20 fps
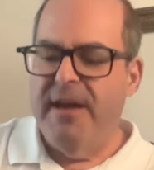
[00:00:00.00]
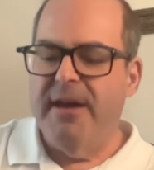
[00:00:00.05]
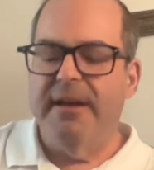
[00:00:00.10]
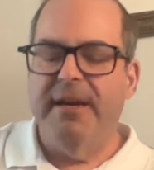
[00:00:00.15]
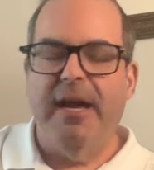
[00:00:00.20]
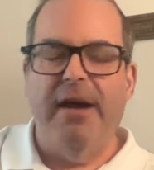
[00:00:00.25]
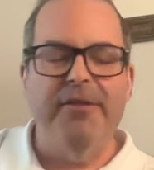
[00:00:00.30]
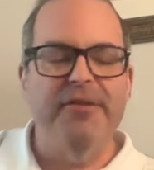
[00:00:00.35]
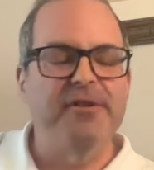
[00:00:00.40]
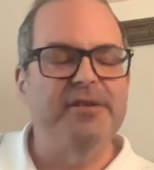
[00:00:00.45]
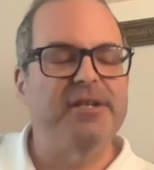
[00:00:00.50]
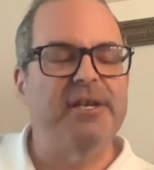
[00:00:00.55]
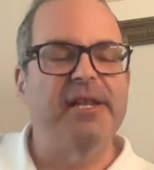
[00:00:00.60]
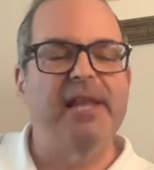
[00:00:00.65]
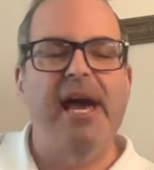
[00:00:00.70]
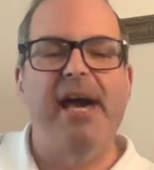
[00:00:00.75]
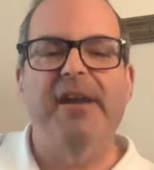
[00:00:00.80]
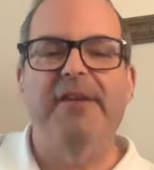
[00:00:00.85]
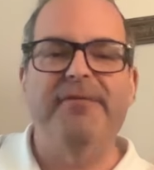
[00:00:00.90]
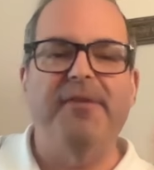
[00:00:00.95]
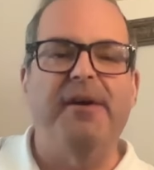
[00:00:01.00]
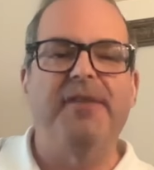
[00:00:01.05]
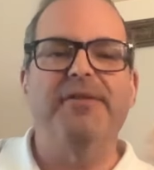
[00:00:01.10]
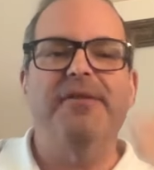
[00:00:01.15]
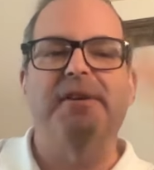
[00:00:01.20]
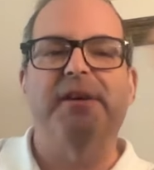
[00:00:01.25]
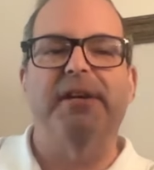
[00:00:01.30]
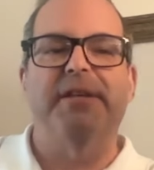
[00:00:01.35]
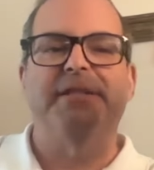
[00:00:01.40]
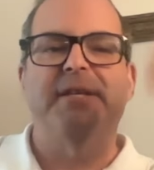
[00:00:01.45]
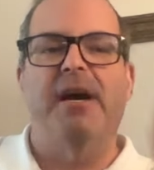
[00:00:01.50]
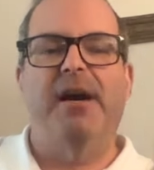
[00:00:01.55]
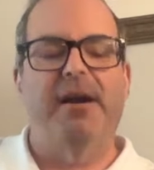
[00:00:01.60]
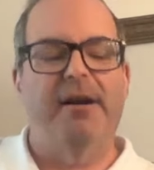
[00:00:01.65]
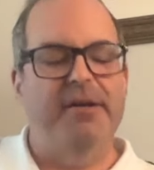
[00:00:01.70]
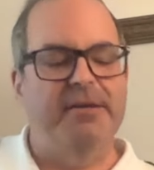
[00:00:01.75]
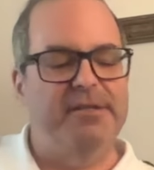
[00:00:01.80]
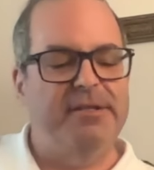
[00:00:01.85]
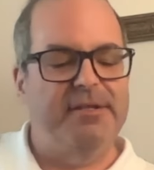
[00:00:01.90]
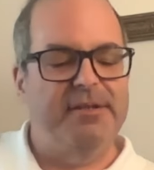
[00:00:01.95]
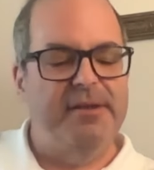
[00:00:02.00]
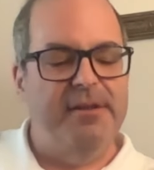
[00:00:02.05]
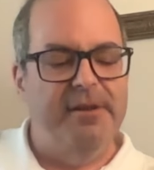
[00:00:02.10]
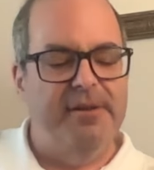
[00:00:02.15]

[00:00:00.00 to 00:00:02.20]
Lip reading: Now there's a lot of other guitars.